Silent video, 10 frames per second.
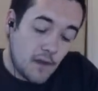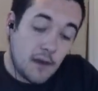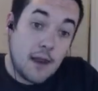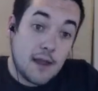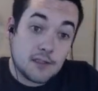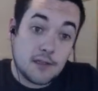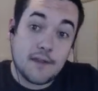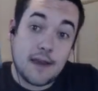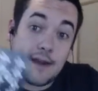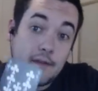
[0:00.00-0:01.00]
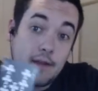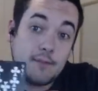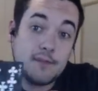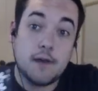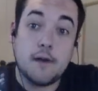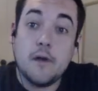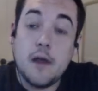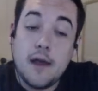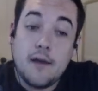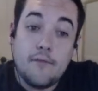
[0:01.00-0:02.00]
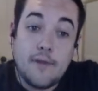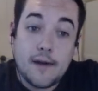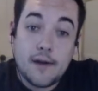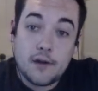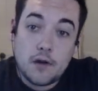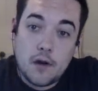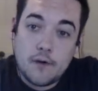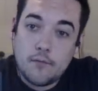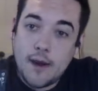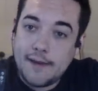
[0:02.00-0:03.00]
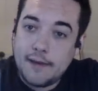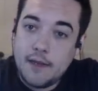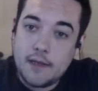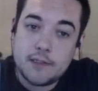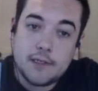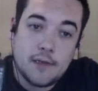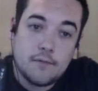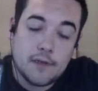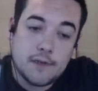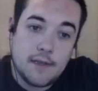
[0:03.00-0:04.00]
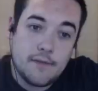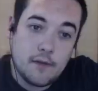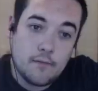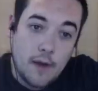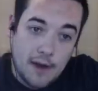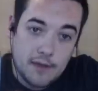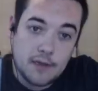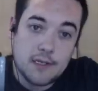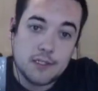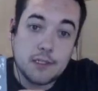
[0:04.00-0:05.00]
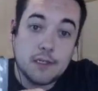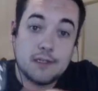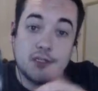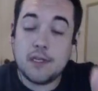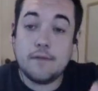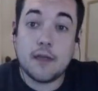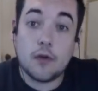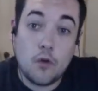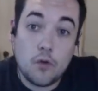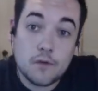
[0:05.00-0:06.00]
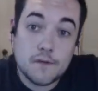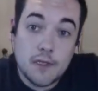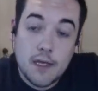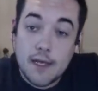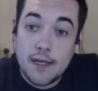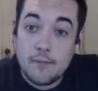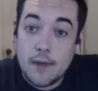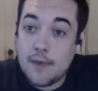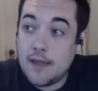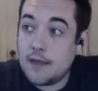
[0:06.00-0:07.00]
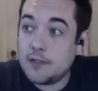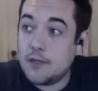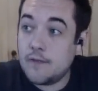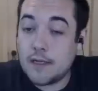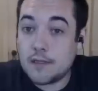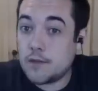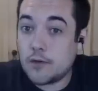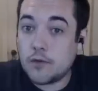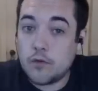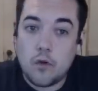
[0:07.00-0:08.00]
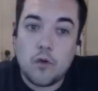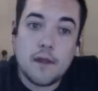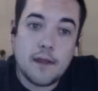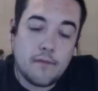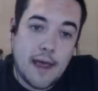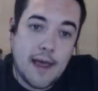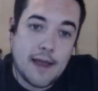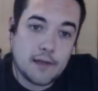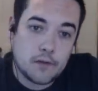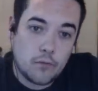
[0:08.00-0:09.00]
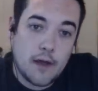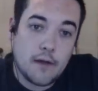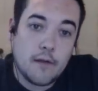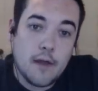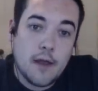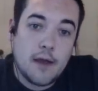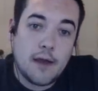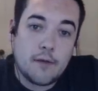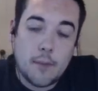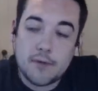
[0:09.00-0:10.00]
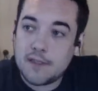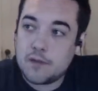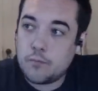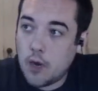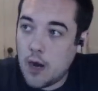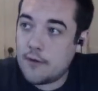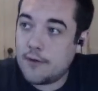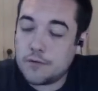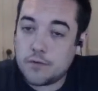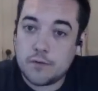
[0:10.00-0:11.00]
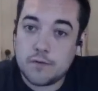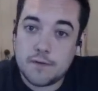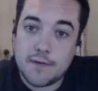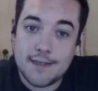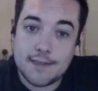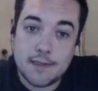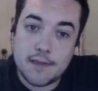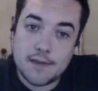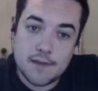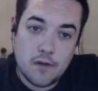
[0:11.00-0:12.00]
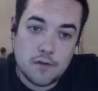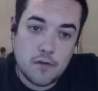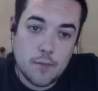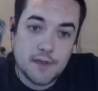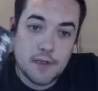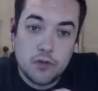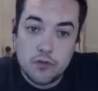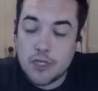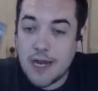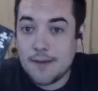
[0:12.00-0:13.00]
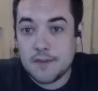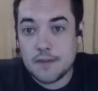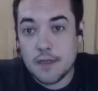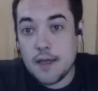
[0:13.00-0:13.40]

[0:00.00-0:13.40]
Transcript: Next, you have the Nine of Clubs, though. Very good card of recognition and receiving recognition and achieving goals, and maybe achieving a certain goal that you've had as well. Uh, it represents progress towards those things. This can also represent new jobs,